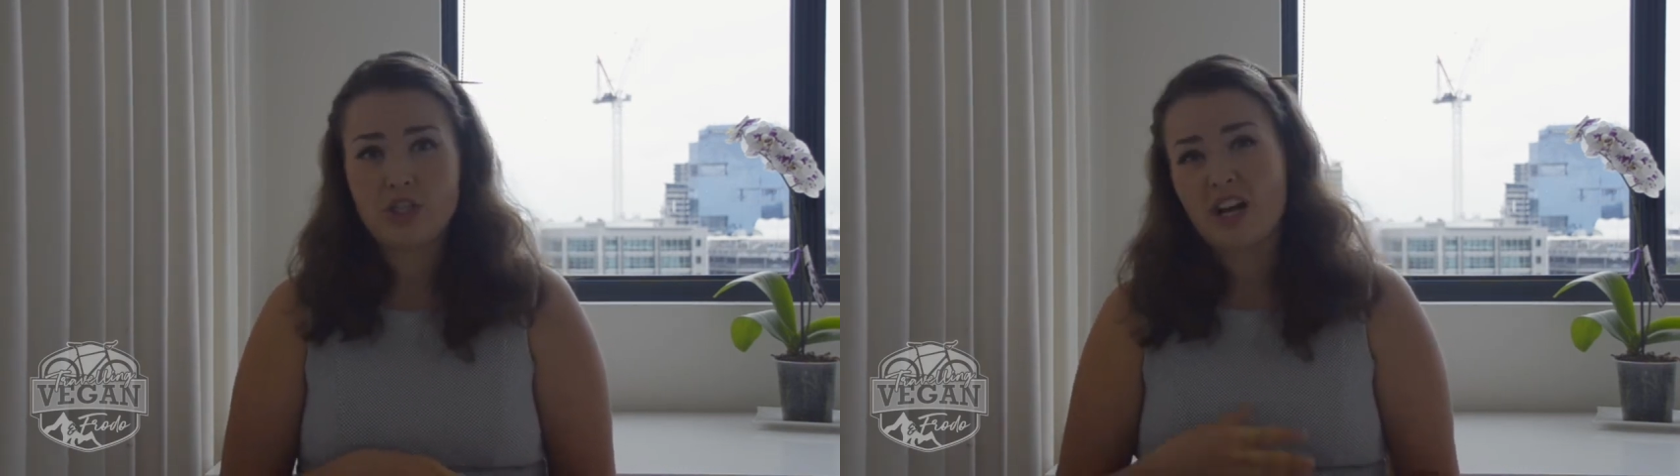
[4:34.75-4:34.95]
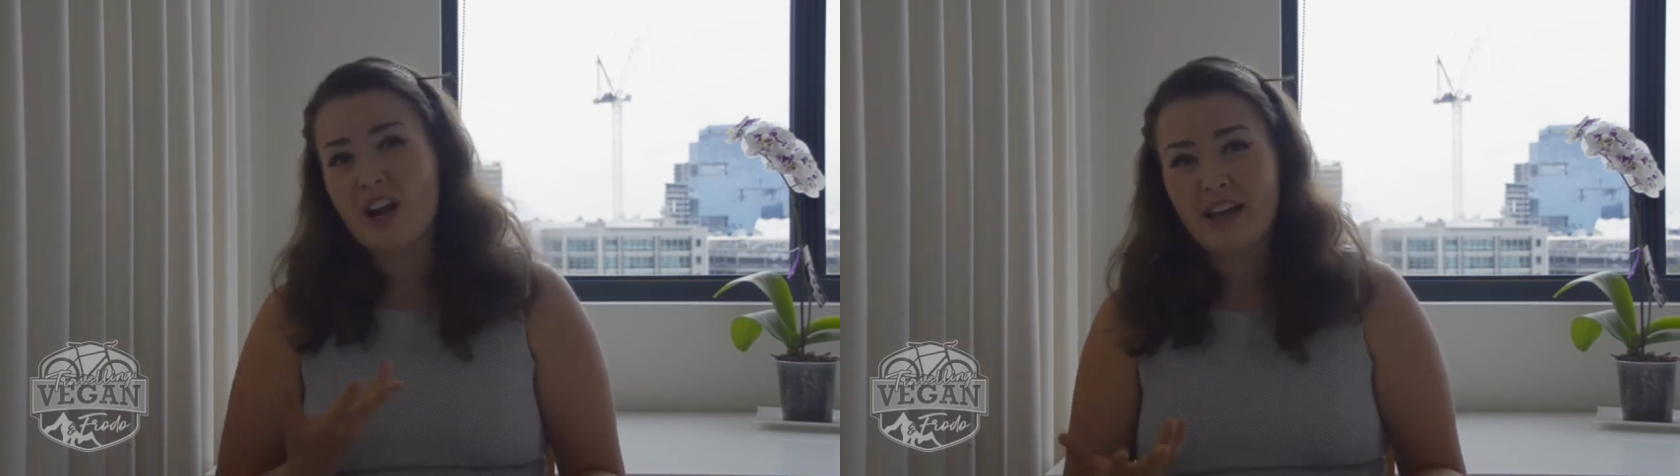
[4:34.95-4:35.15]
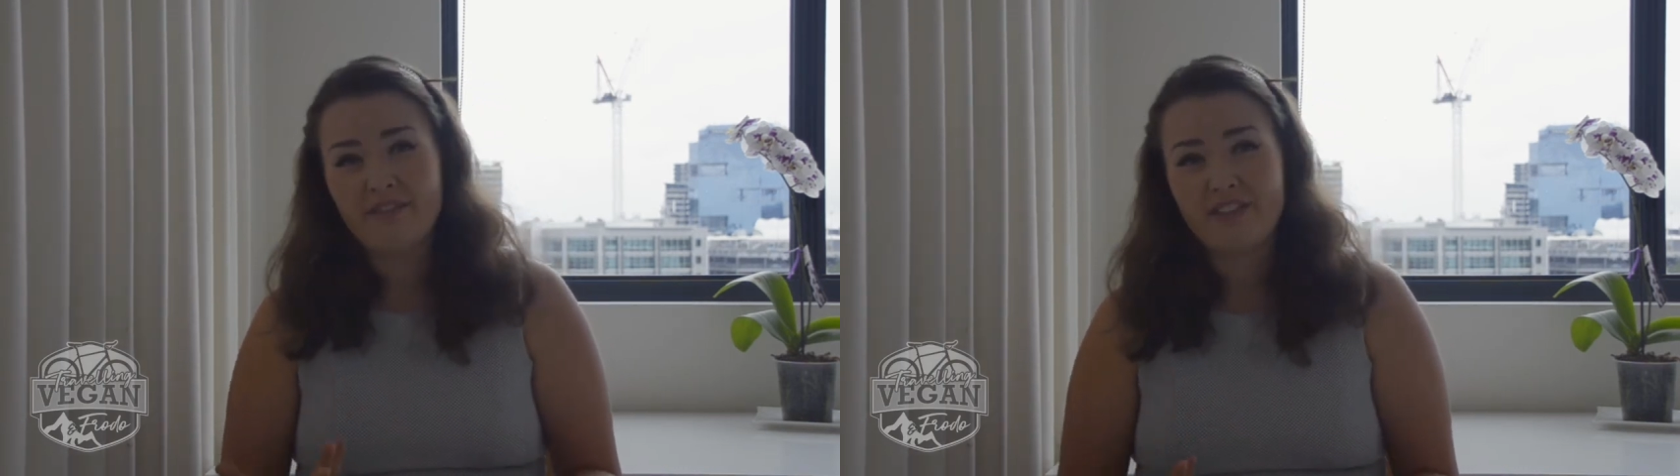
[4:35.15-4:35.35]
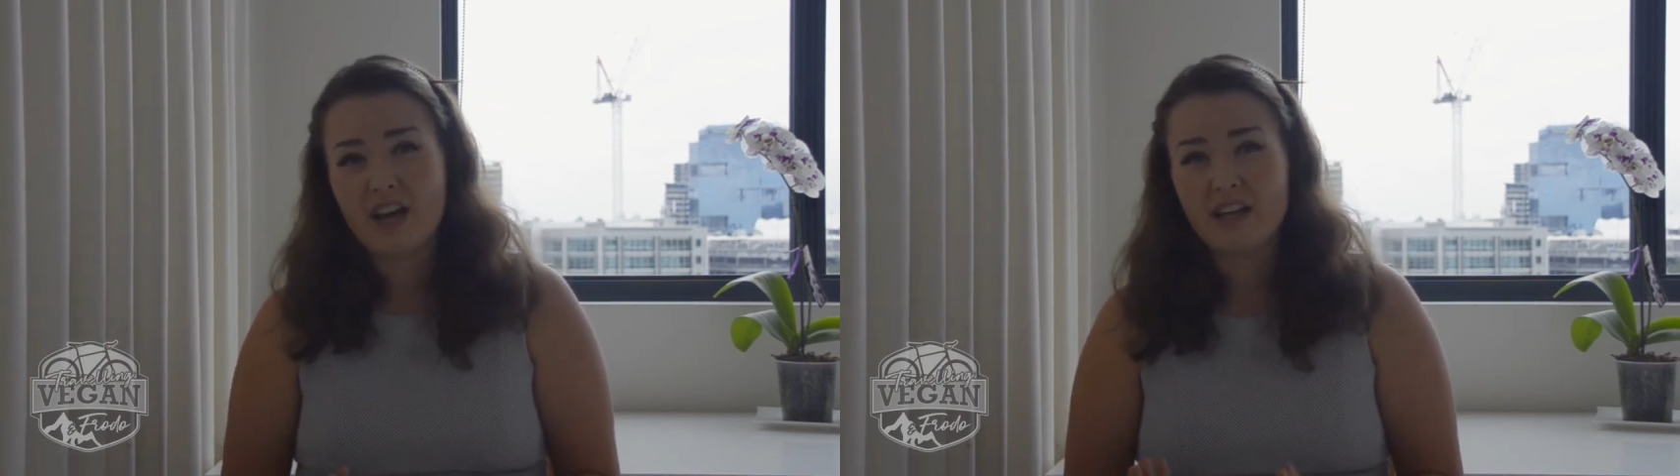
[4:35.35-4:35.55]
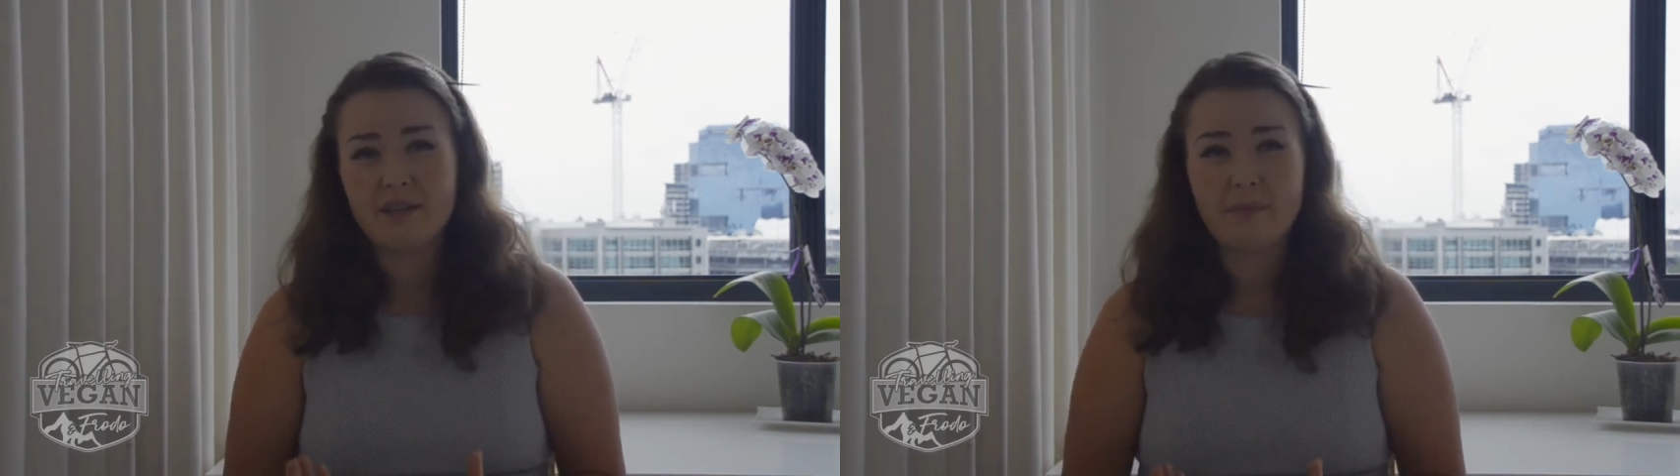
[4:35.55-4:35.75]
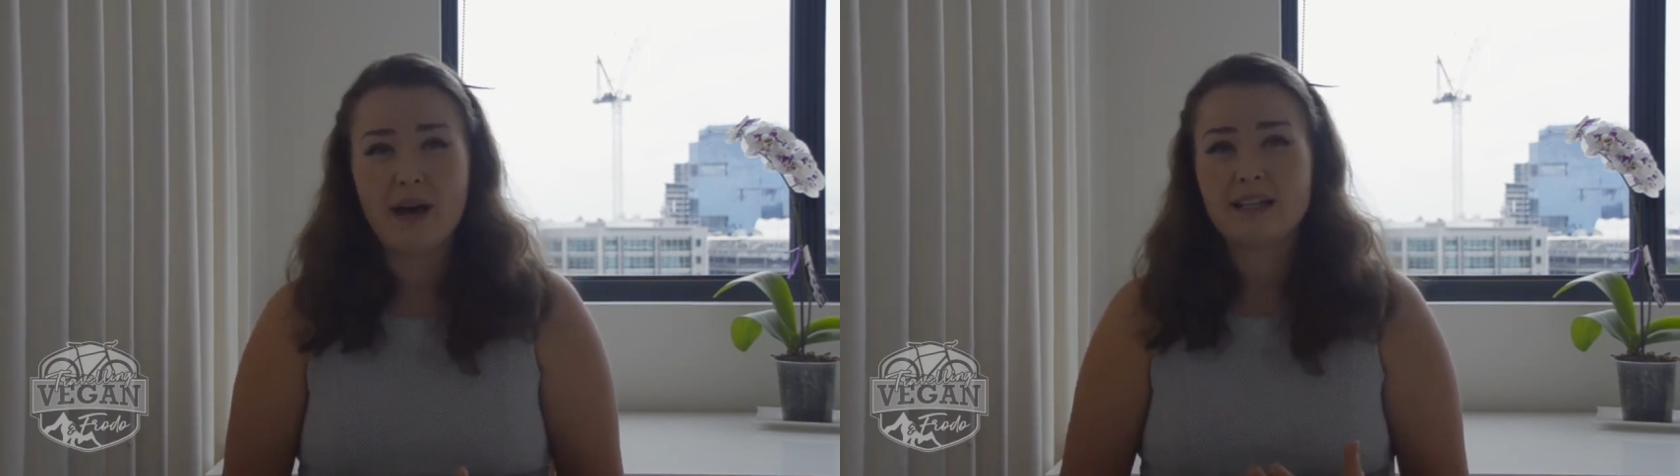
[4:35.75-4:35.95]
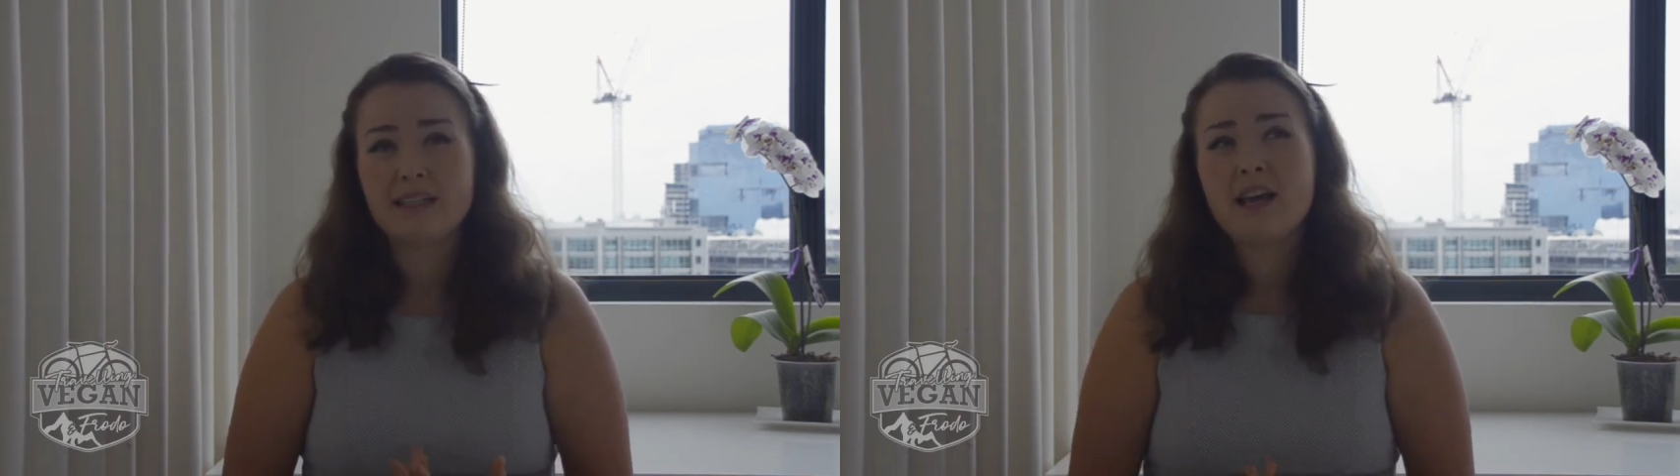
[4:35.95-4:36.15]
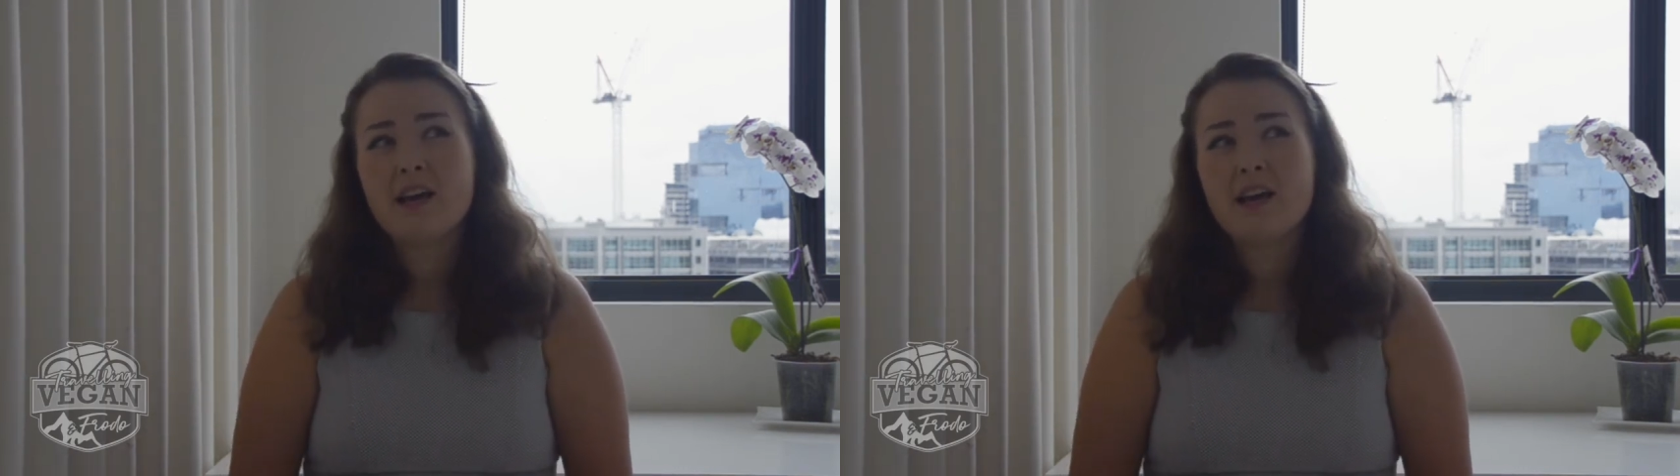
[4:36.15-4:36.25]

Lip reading: that I have done in the past,